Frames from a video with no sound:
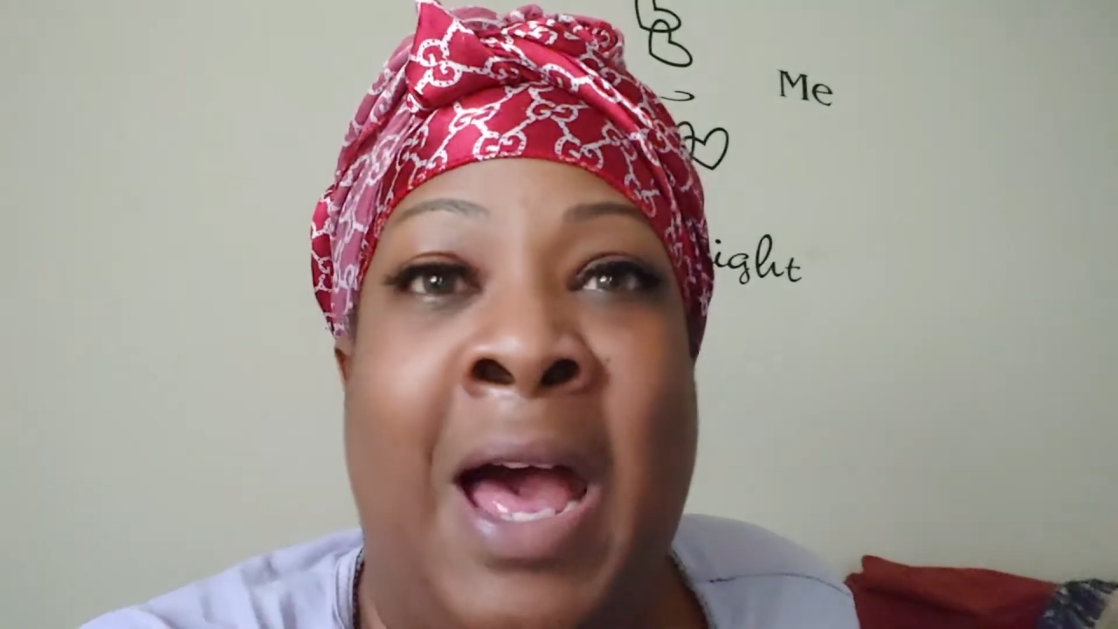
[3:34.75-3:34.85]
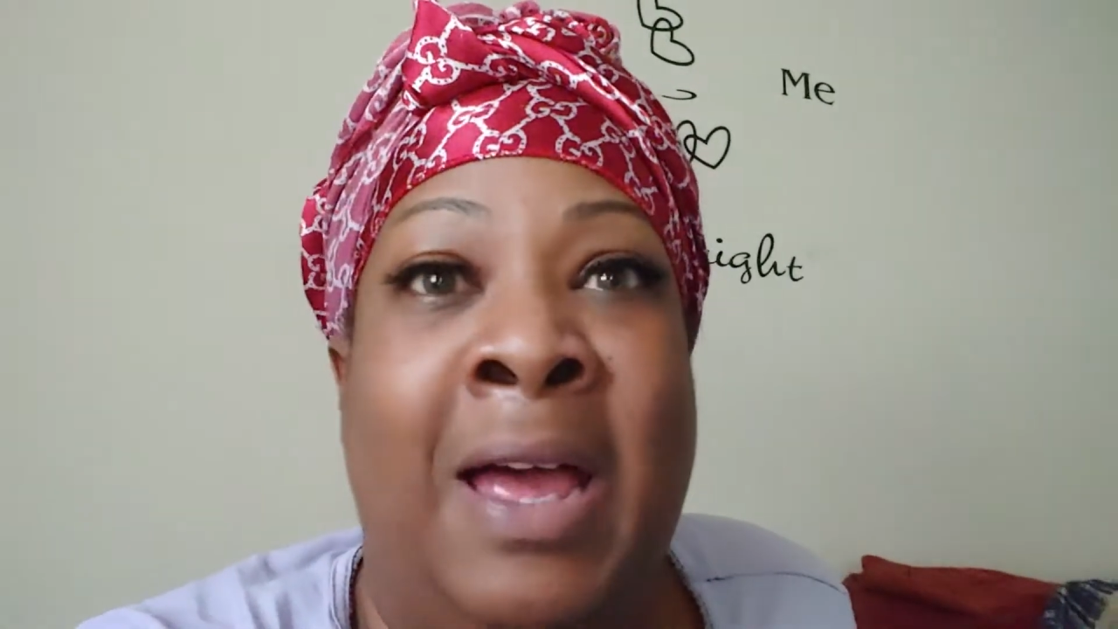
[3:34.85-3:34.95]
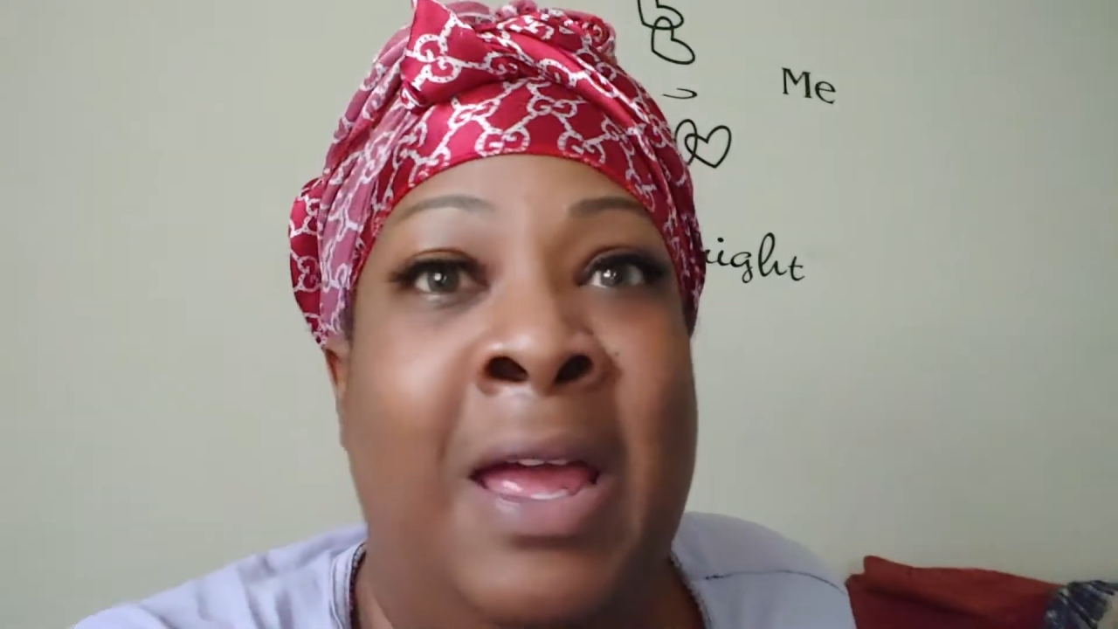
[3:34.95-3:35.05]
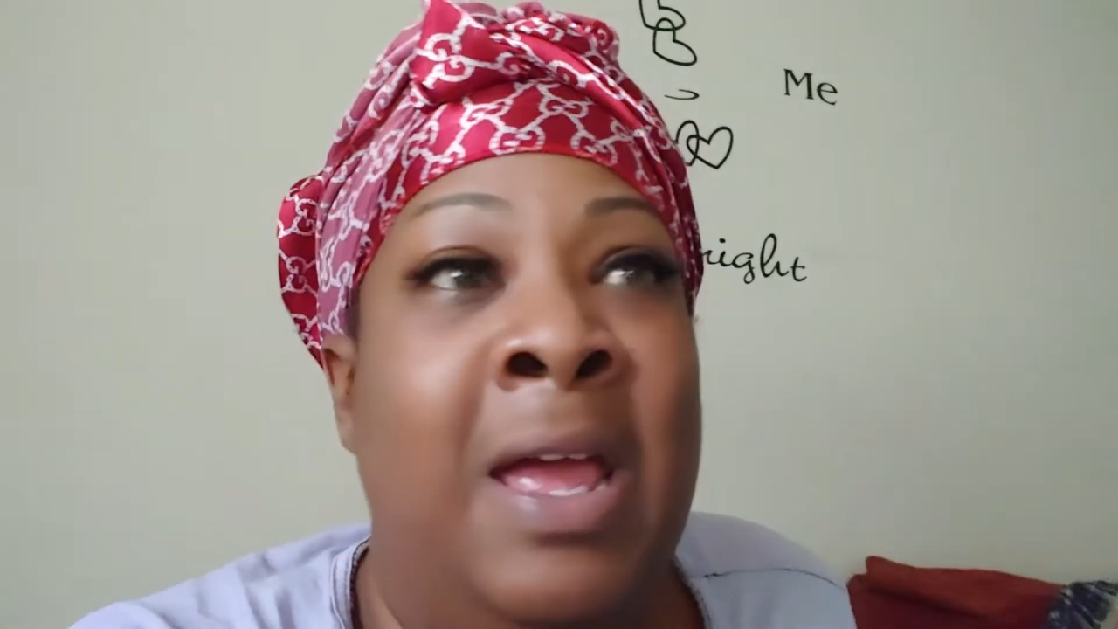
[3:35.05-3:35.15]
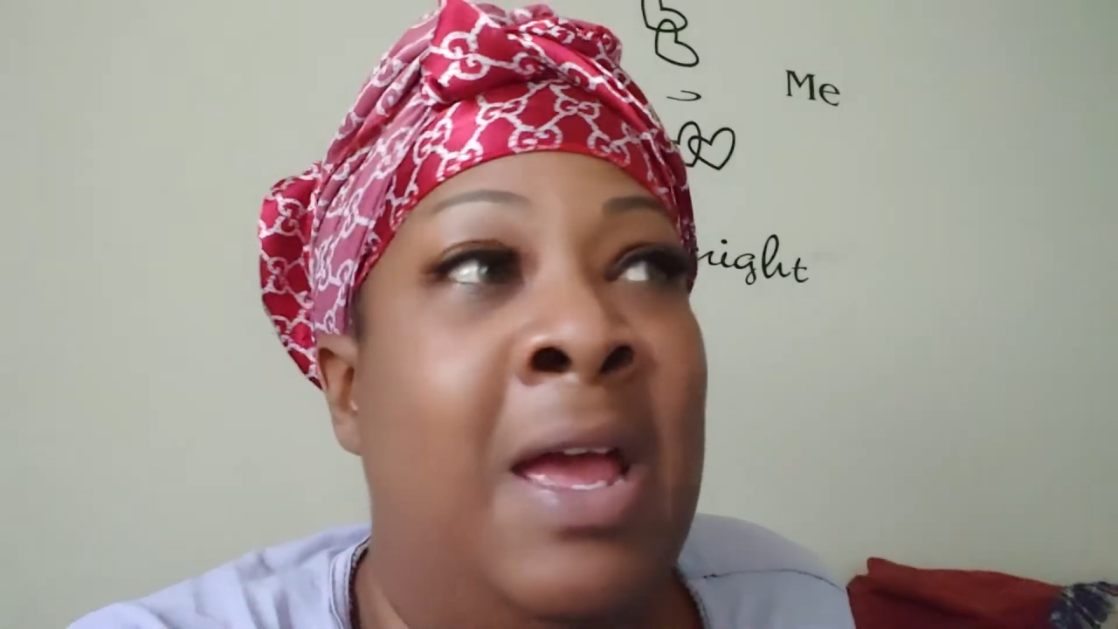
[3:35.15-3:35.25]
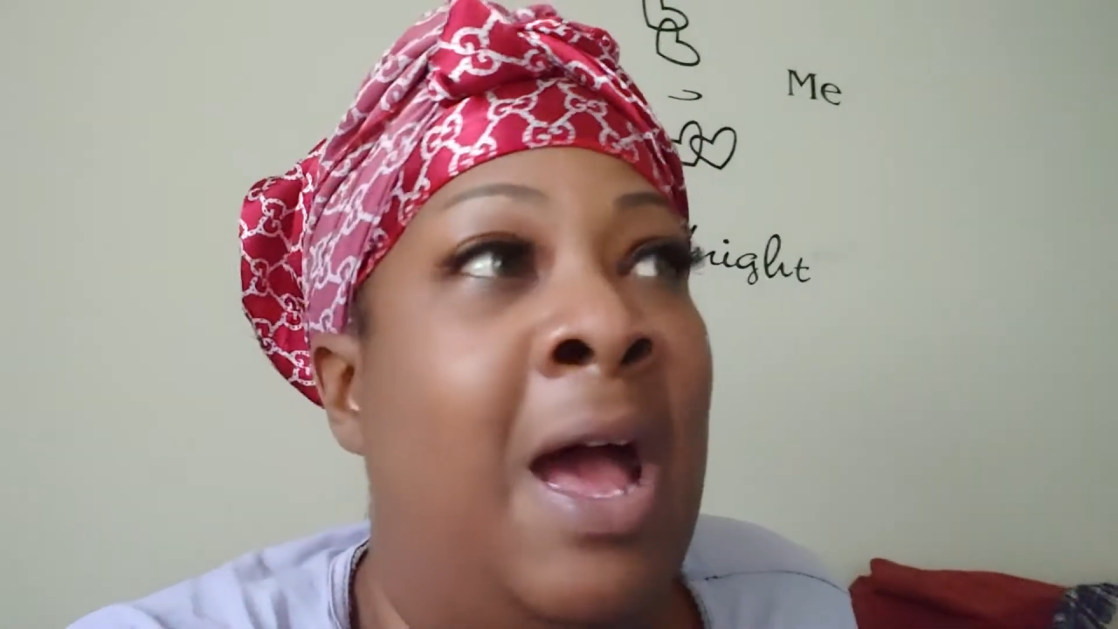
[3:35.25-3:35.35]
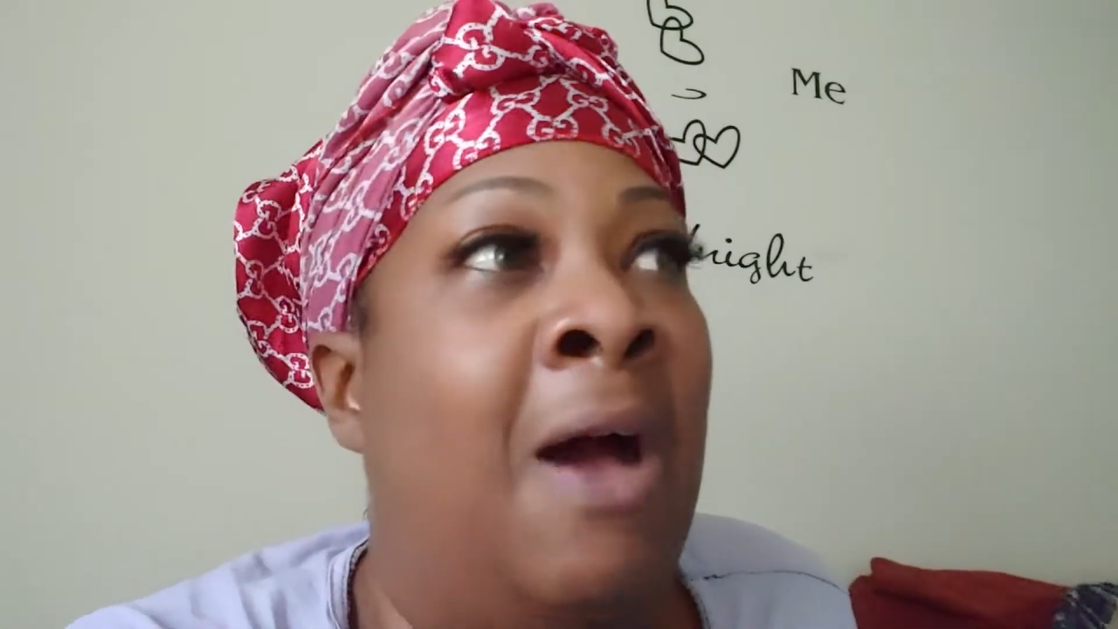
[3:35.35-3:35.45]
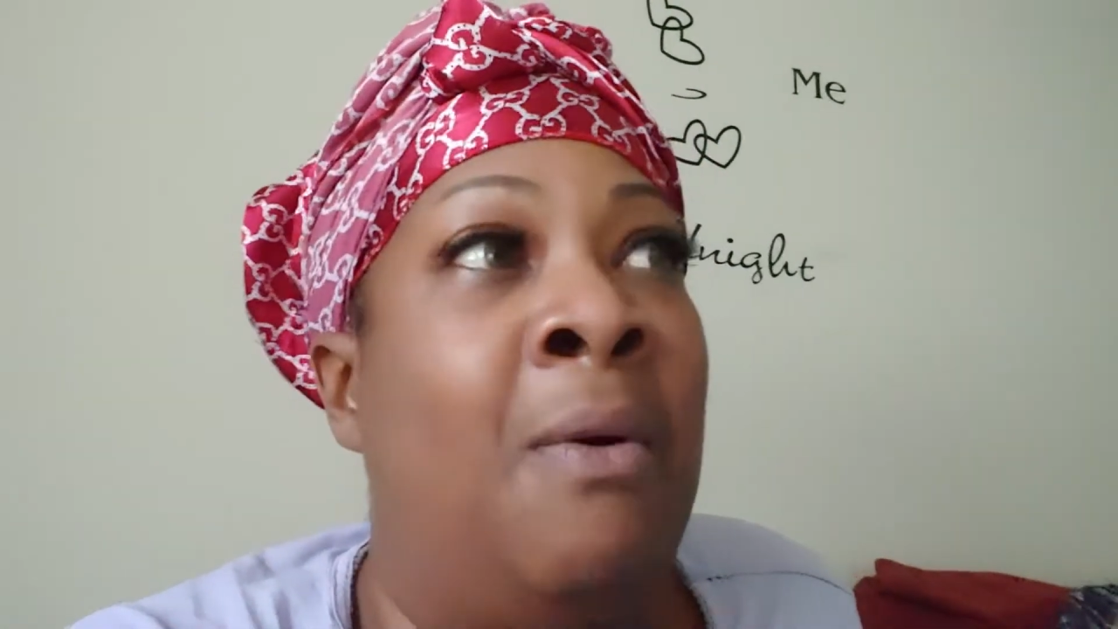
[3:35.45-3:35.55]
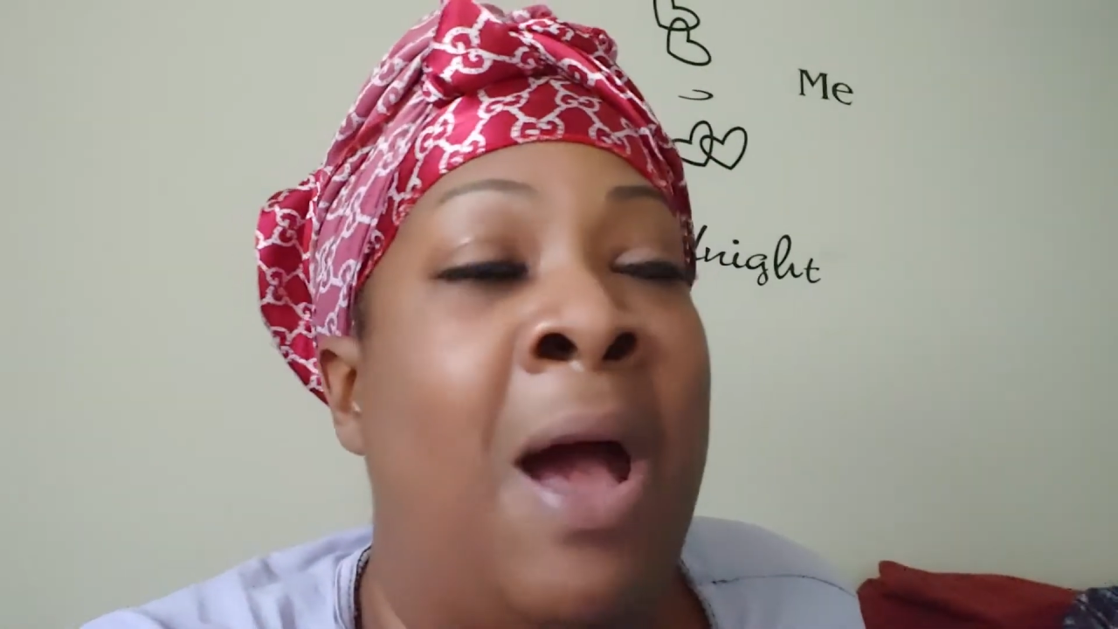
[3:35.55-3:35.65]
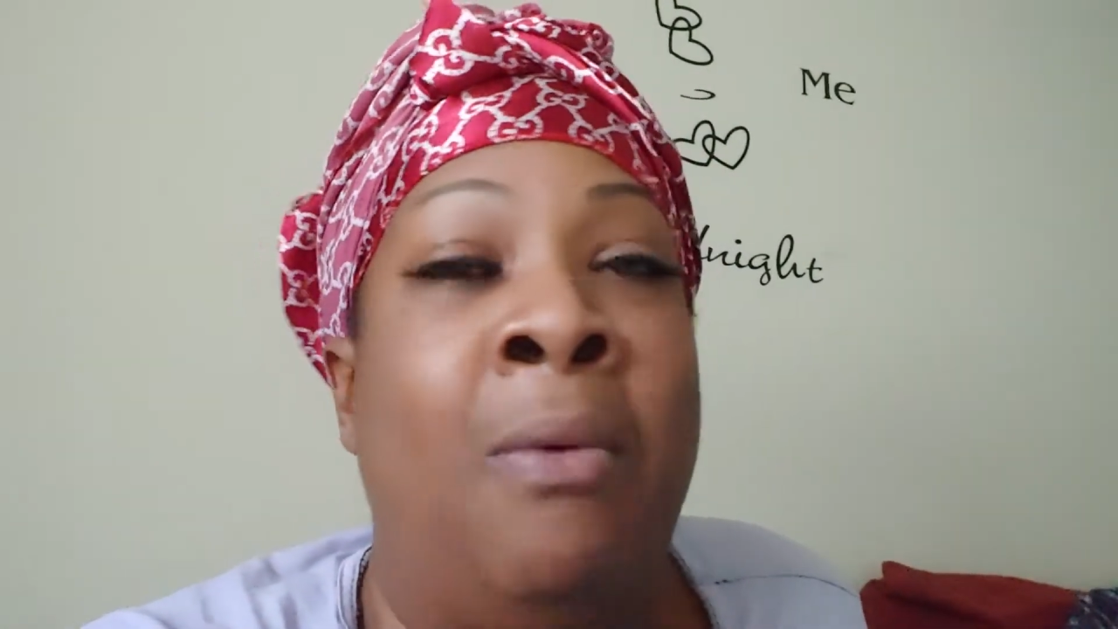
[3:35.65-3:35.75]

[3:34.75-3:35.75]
I I,